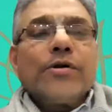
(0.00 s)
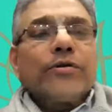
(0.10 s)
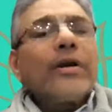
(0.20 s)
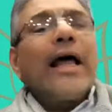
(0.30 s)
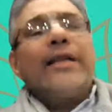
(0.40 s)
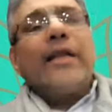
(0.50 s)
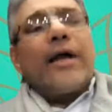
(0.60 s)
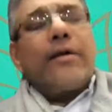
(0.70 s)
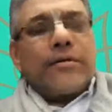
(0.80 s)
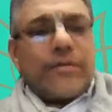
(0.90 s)
So, like
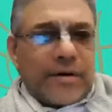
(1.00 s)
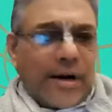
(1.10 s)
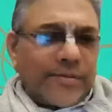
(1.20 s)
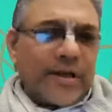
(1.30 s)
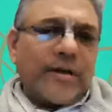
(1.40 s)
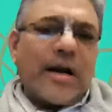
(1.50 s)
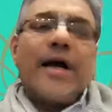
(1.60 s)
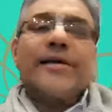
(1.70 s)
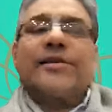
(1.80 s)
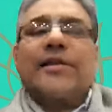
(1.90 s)
that, Ramanand
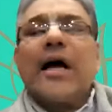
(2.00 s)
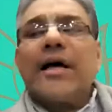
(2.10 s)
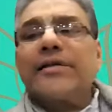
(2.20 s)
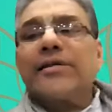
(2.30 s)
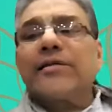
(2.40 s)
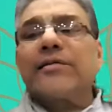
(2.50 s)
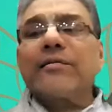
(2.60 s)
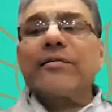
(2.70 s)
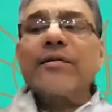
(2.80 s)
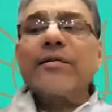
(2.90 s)
Rai starts
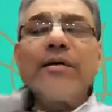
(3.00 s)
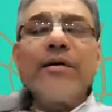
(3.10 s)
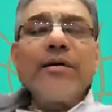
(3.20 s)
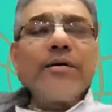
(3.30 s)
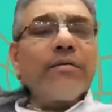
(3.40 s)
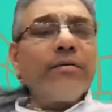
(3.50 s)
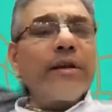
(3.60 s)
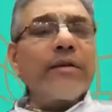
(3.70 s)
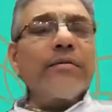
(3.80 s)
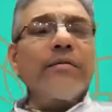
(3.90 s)

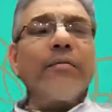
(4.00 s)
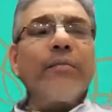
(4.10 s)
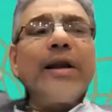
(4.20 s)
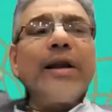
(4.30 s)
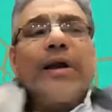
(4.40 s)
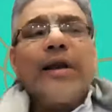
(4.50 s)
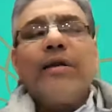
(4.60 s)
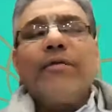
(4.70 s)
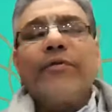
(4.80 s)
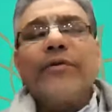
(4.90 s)
with many, many
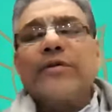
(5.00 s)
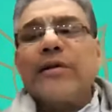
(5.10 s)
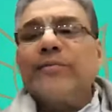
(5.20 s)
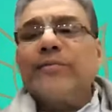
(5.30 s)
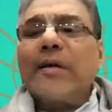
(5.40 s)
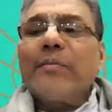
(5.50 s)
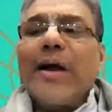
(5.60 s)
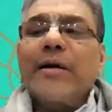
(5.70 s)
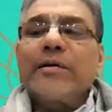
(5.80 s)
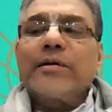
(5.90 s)
different subject
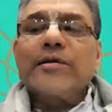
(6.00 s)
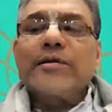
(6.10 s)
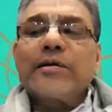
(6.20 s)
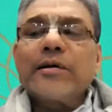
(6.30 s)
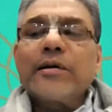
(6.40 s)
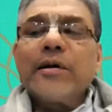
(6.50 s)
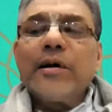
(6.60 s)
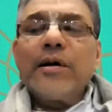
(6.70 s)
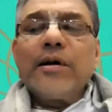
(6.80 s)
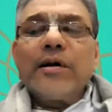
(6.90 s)
matters,
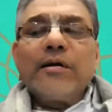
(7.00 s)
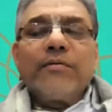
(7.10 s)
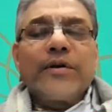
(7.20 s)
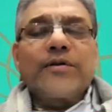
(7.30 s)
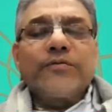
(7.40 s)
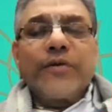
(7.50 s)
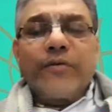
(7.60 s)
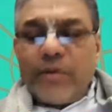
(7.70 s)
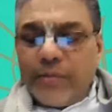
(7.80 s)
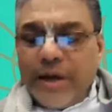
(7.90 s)
which we
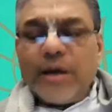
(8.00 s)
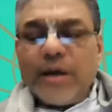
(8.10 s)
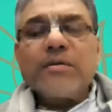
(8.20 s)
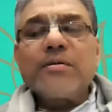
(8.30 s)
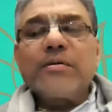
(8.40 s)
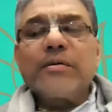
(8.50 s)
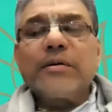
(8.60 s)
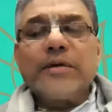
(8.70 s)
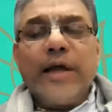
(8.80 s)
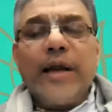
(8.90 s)
will be
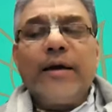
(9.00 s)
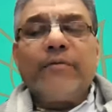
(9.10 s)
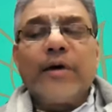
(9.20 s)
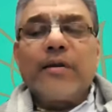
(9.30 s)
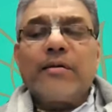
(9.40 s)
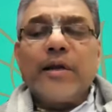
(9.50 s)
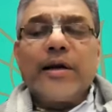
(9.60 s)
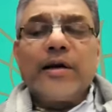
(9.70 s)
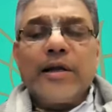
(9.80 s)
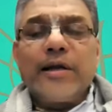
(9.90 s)
dealing with
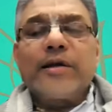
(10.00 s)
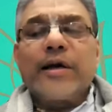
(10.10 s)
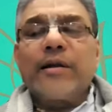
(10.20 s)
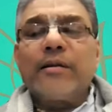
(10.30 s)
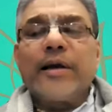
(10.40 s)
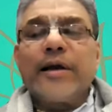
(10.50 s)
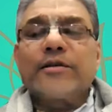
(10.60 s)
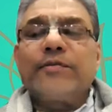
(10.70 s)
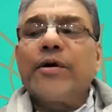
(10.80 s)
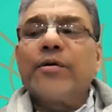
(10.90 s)
in detail
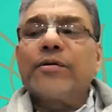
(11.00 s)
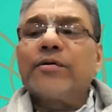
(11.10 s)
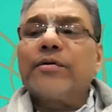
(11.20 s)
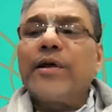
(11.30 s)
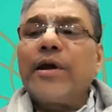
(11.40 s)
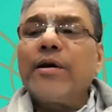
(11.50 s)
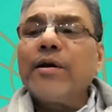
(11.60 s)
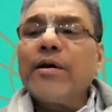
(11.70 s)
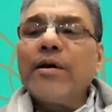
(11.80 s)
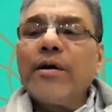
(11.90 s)
as we go through the
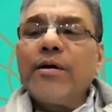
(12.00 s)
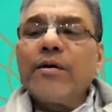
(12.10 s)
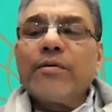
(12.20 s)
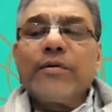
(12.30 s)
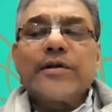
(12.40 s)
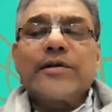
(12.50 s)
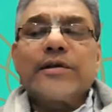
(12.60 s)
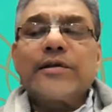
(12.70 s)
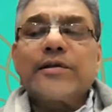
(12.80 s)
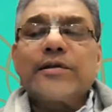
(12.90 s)

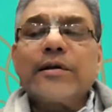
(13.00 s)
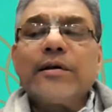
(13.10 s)
verses.